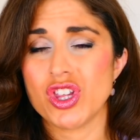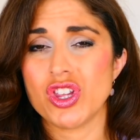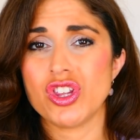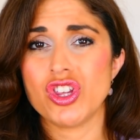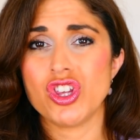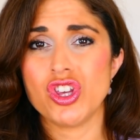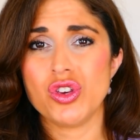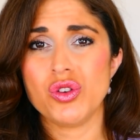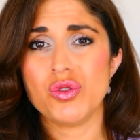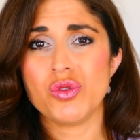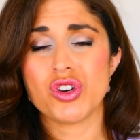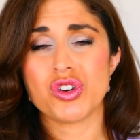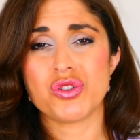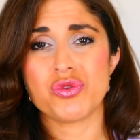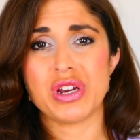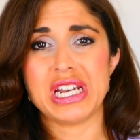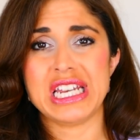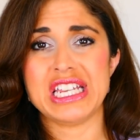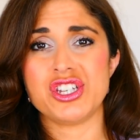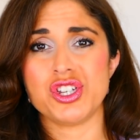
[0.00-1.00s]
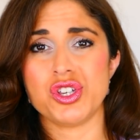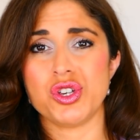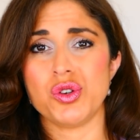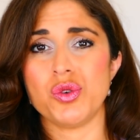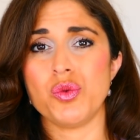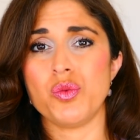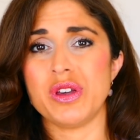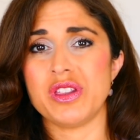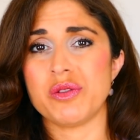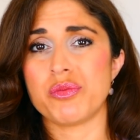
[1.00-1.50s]
You could really
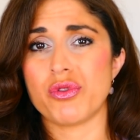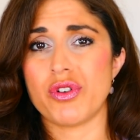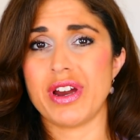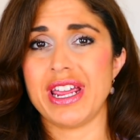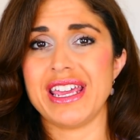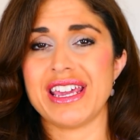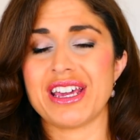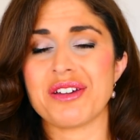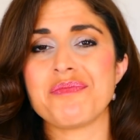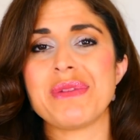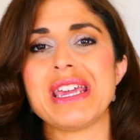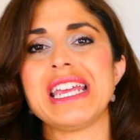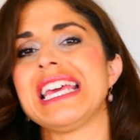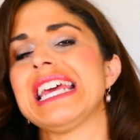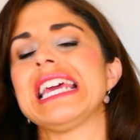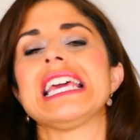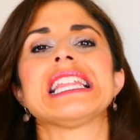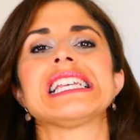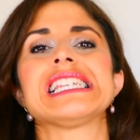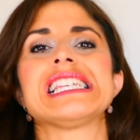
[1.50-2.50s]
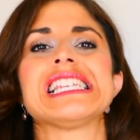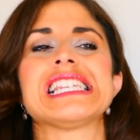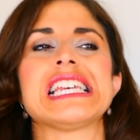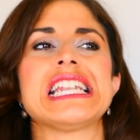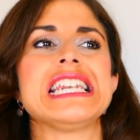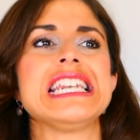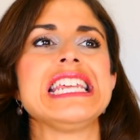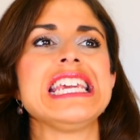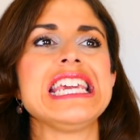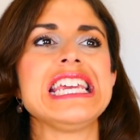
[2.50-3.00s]
do with a break, meaning this is a
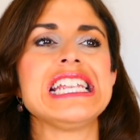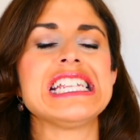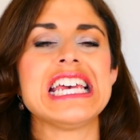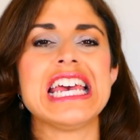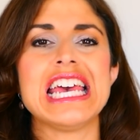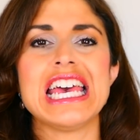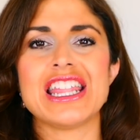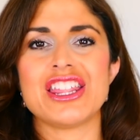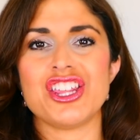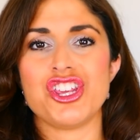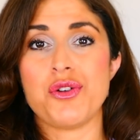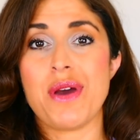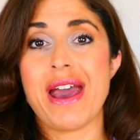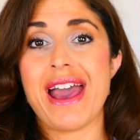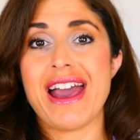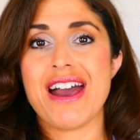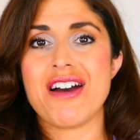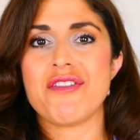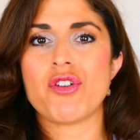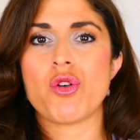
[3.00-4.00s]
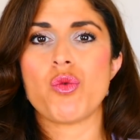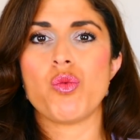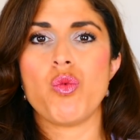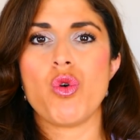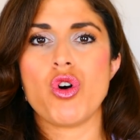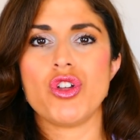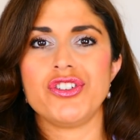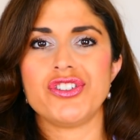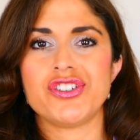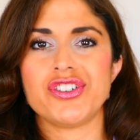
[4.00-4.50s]
need that you have, a
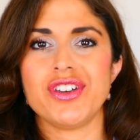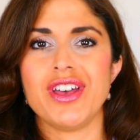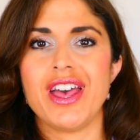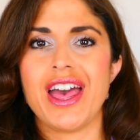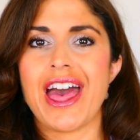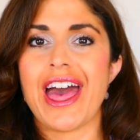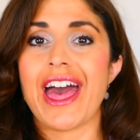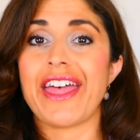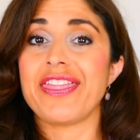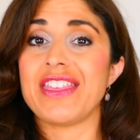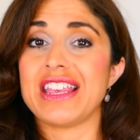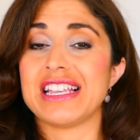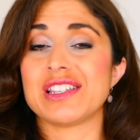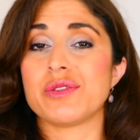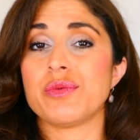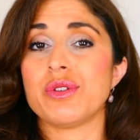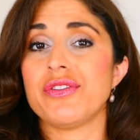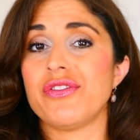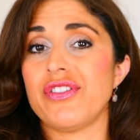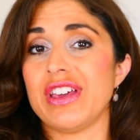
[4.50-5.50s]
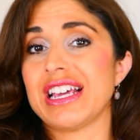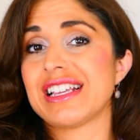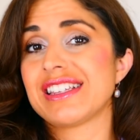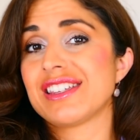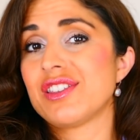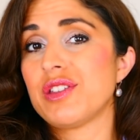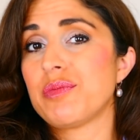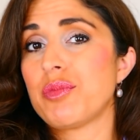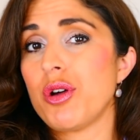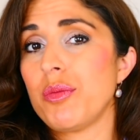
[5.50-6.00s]
want, and this would fix
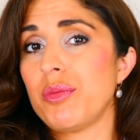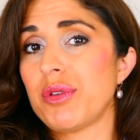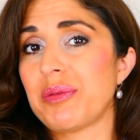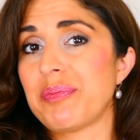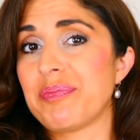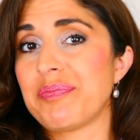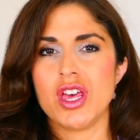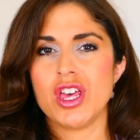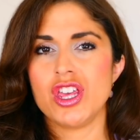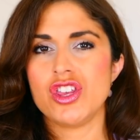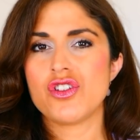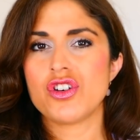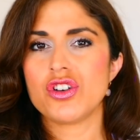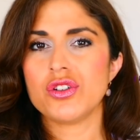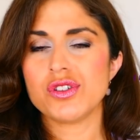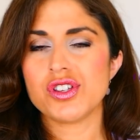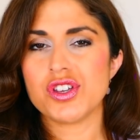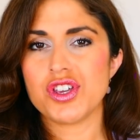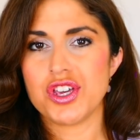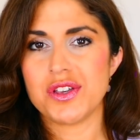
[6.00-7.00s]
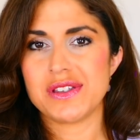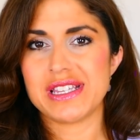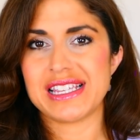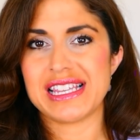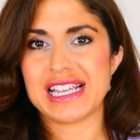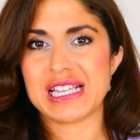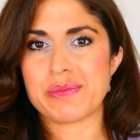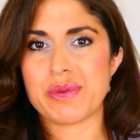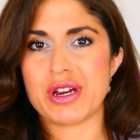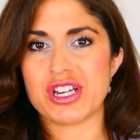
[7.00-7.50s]
the problem. You can also use this
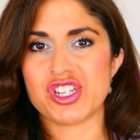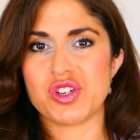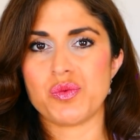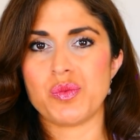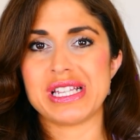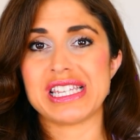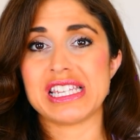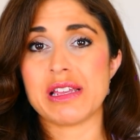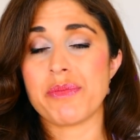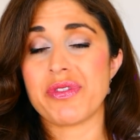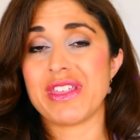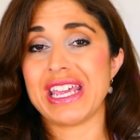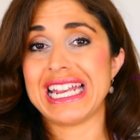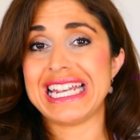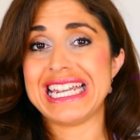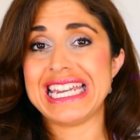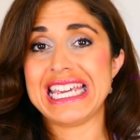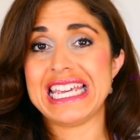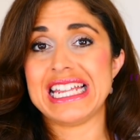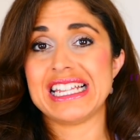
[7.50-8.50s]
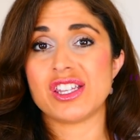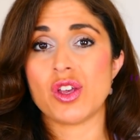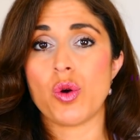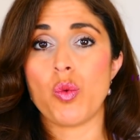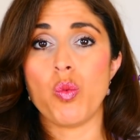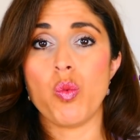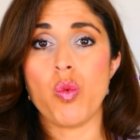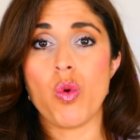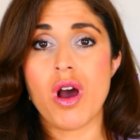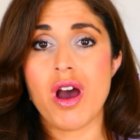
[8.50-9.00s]
expression when something needs
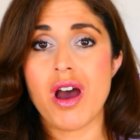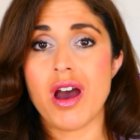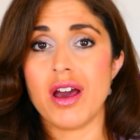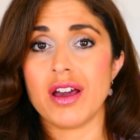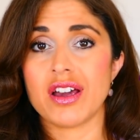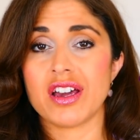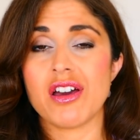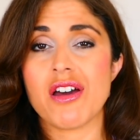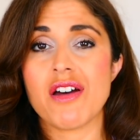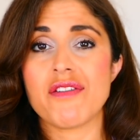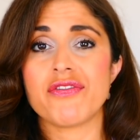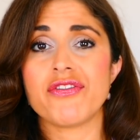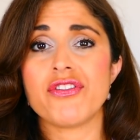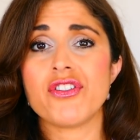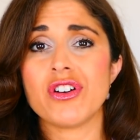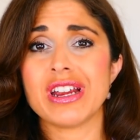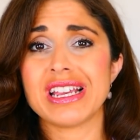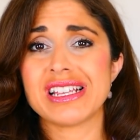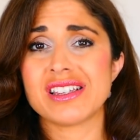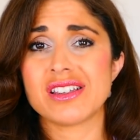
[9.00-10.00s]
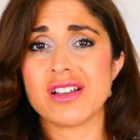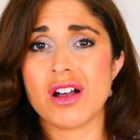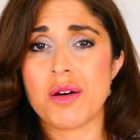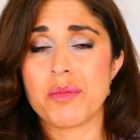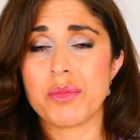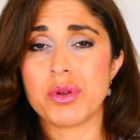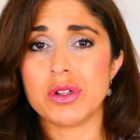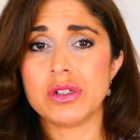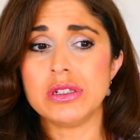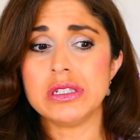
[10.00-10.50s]
work. For
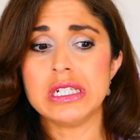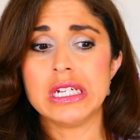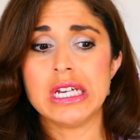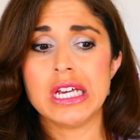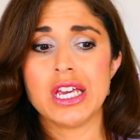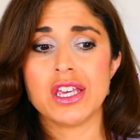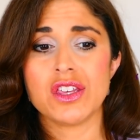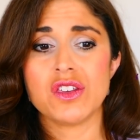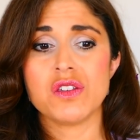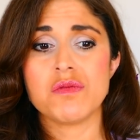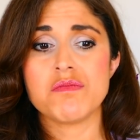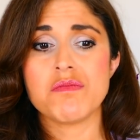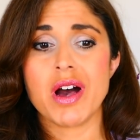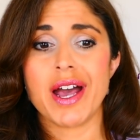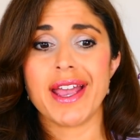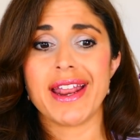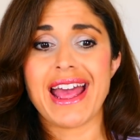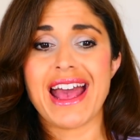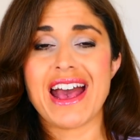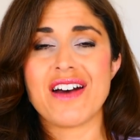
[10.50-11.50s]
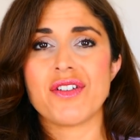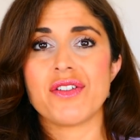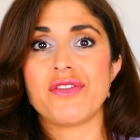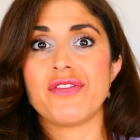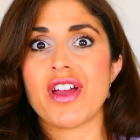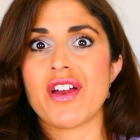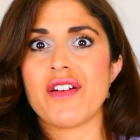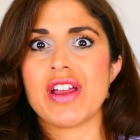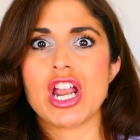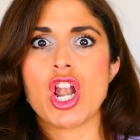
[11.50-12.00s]
example, you might have a
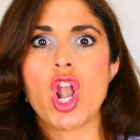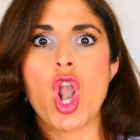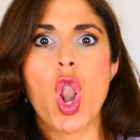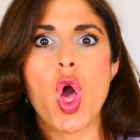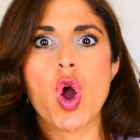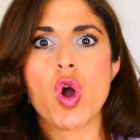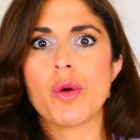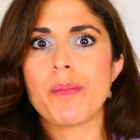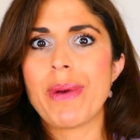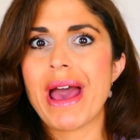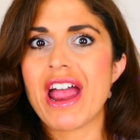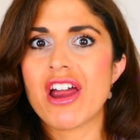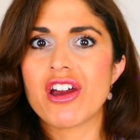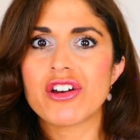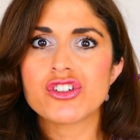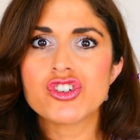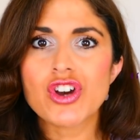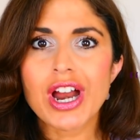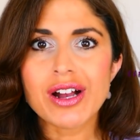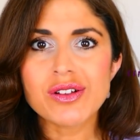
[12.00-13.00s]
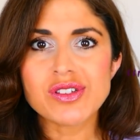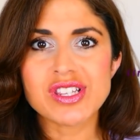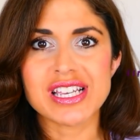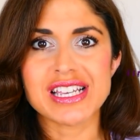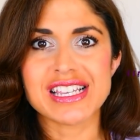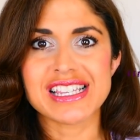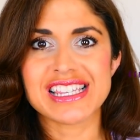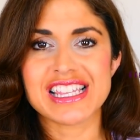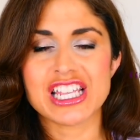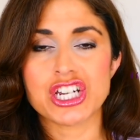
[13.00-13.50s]
very long pair of
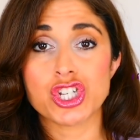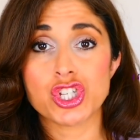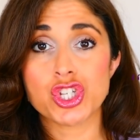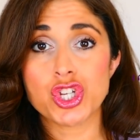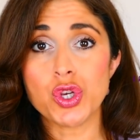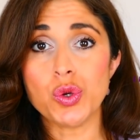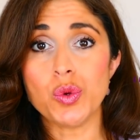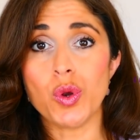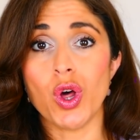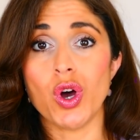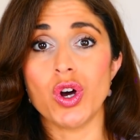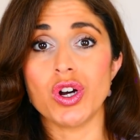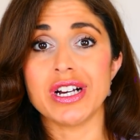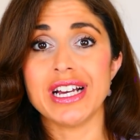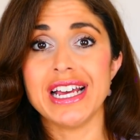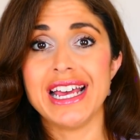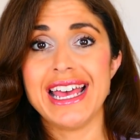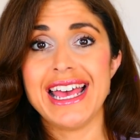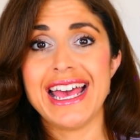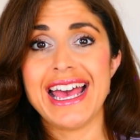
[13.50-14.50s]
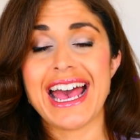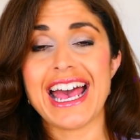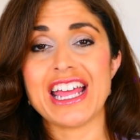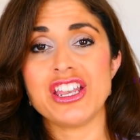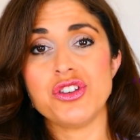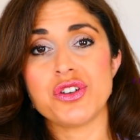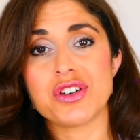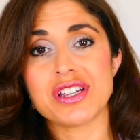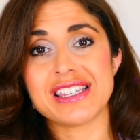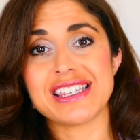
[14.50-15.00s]
trousers that are too long,
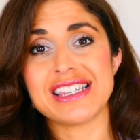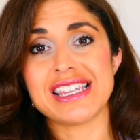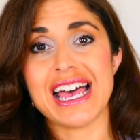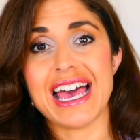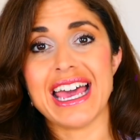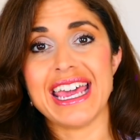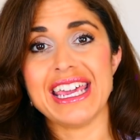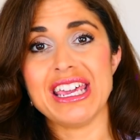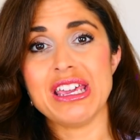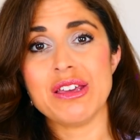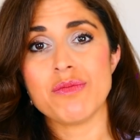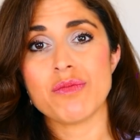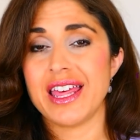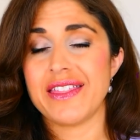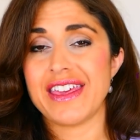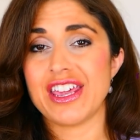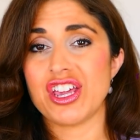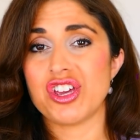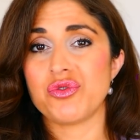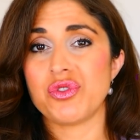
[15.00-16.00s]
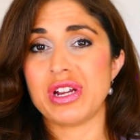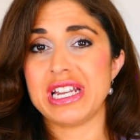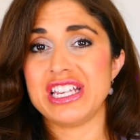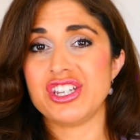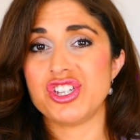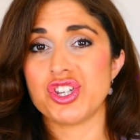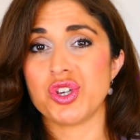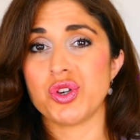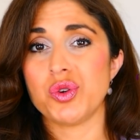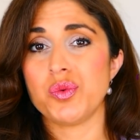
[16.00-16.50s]
and you could say they could really
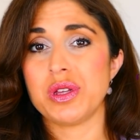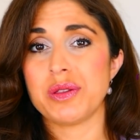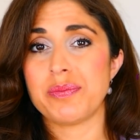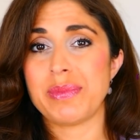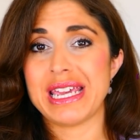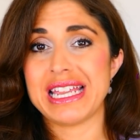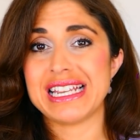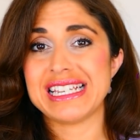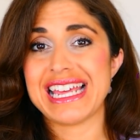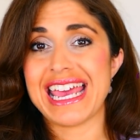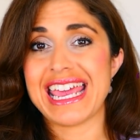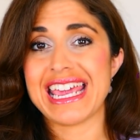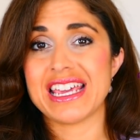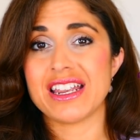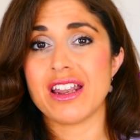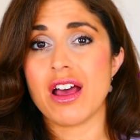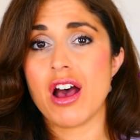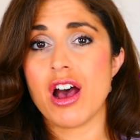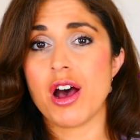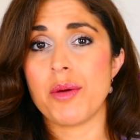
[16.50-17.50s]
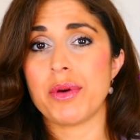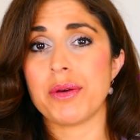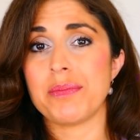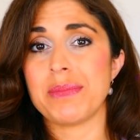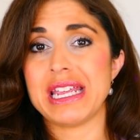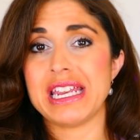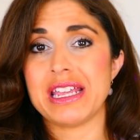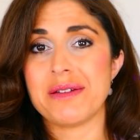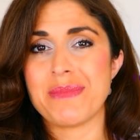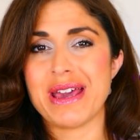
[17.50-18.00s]
do with being taken up,
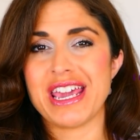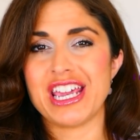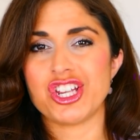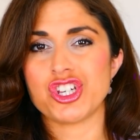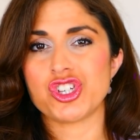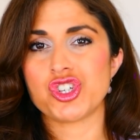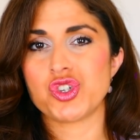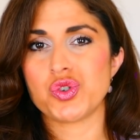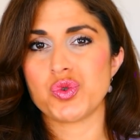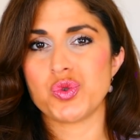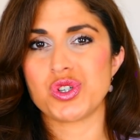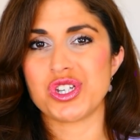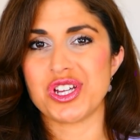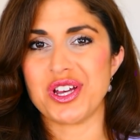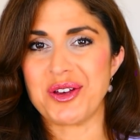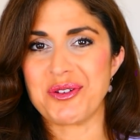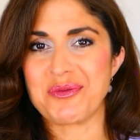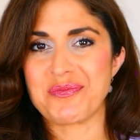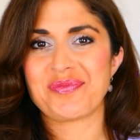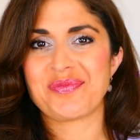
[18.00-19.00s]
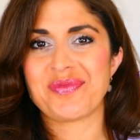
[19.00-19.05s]
meaning made shorter.